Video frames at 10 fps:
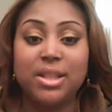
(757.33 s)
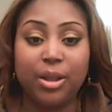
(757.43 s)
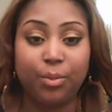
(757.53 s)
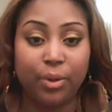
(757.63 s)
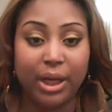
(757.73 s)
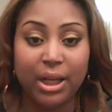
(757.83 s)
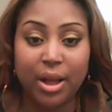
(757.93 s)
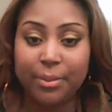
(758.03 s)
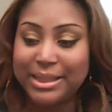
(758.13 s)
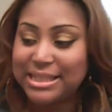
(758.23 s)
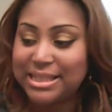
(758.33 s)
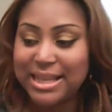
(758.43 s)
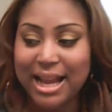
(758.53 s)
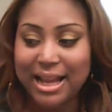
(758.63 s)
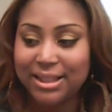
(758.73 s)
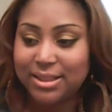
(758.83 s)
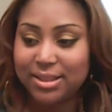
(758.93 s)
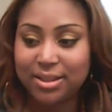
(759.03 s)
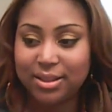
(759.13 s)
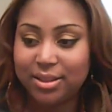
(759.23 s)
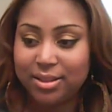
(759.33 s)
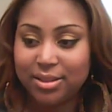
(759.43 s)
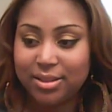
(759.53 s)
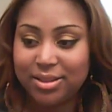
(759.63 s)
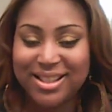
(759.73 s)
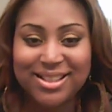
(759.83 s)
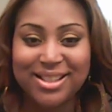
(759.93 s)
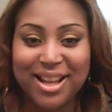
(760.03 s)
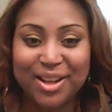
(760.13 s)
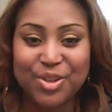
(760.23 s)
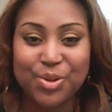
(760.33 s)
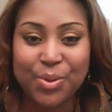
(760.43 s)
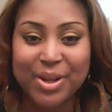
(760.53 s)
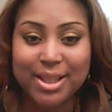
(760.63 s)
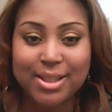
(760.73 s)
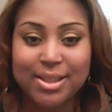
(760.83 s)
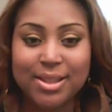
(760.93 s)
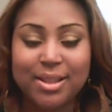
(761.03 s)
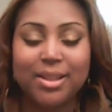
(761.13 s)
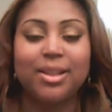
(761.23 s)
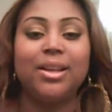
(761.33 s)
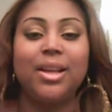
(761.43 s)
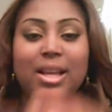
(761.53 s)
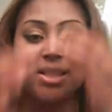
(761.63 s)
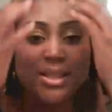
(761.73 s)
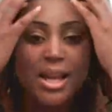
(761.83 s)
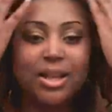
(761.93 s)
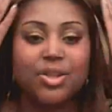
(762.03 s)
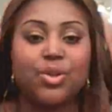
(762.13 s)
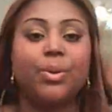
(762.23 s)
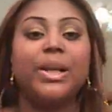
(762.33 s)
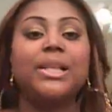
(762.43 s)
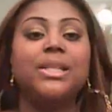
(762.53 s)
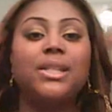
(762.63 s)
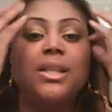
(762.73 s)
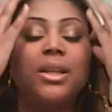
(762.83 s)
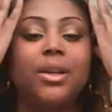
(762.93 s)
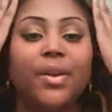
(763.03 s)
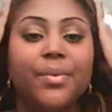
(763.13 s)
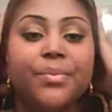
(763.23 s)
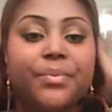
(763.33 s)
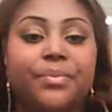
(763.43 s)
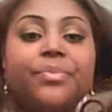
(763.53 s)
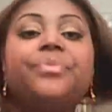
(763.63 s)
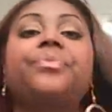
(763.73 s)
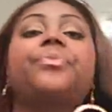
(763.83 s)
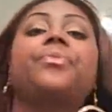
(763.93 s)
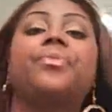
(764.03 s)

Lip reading: got to stay prayed up. It's not a choice. It's not a choice.